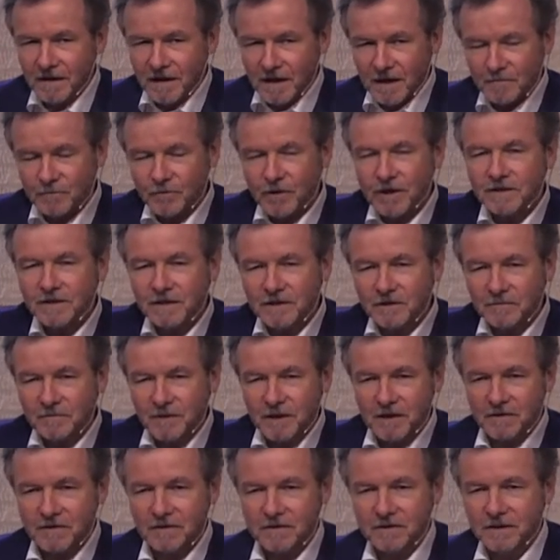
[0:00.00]
I'm writing
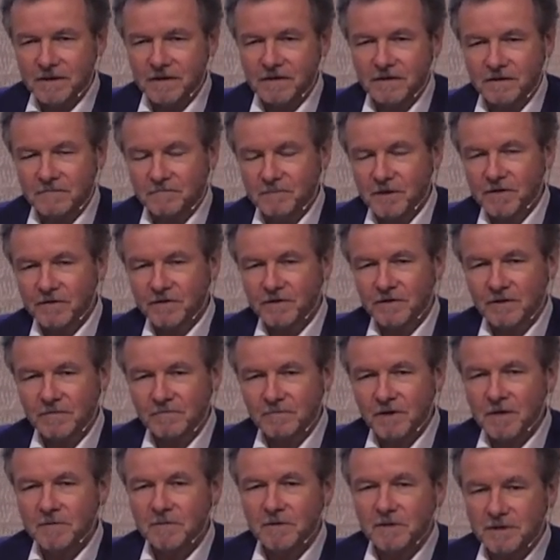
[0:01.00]
about the Parthenon
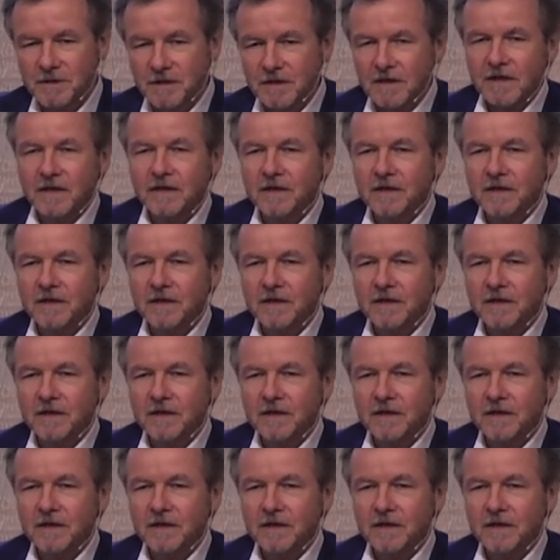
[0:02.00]
marbles,